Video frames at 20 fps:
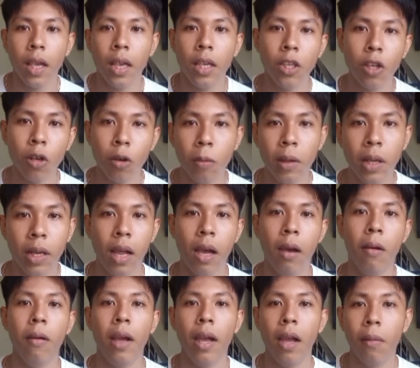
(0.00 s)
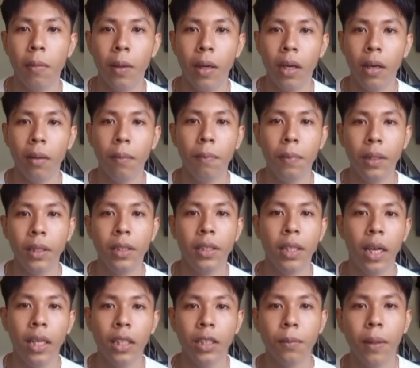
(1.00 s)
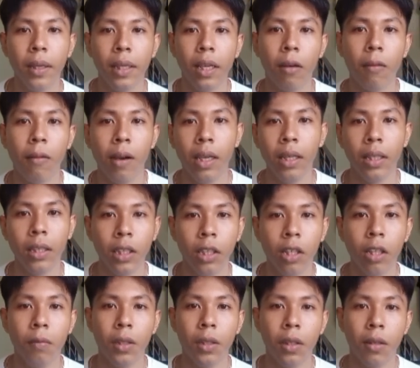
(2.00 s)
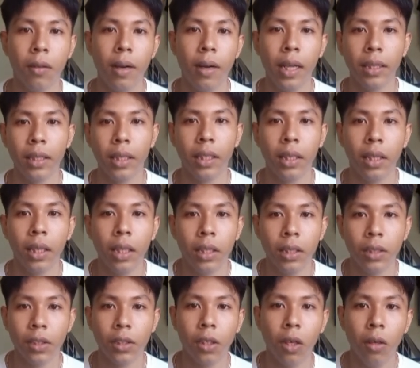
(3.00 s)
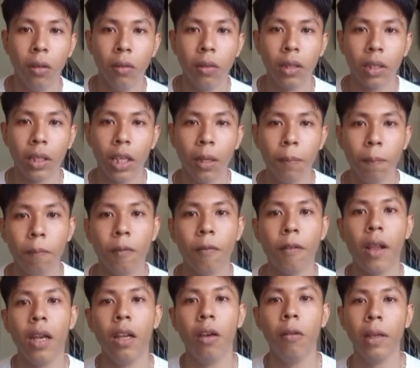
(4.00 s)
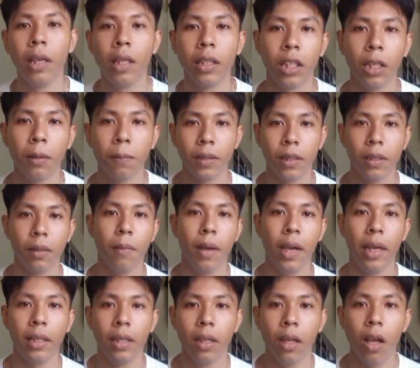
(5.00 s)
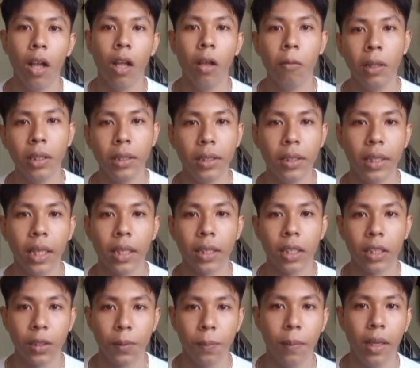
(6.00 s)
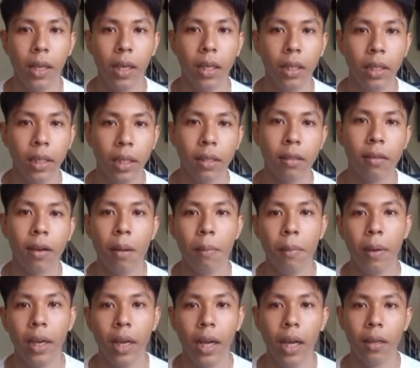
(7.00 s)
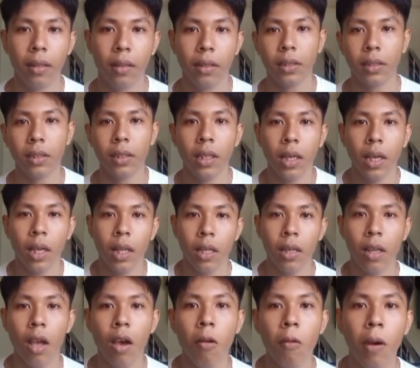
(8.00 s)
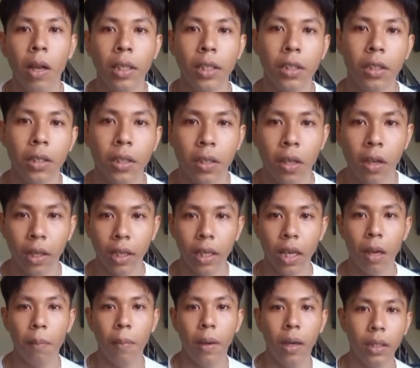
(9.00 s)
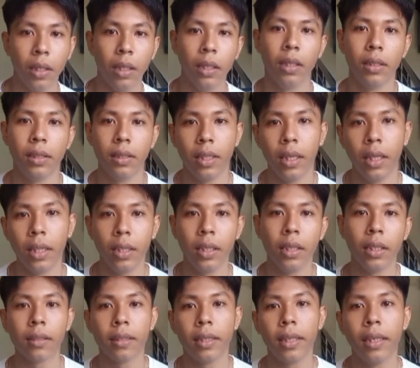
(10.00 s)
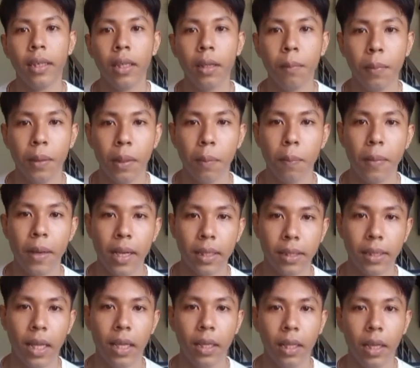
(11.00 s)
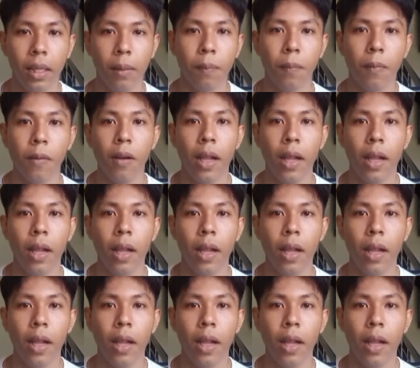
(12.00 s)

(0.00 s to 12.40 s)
will, however, be judged by the quality of your writing. So, keep following tips in mind. Always check the spelling and grammar errors. Know what you're talking about and state it clearly, be present and polite.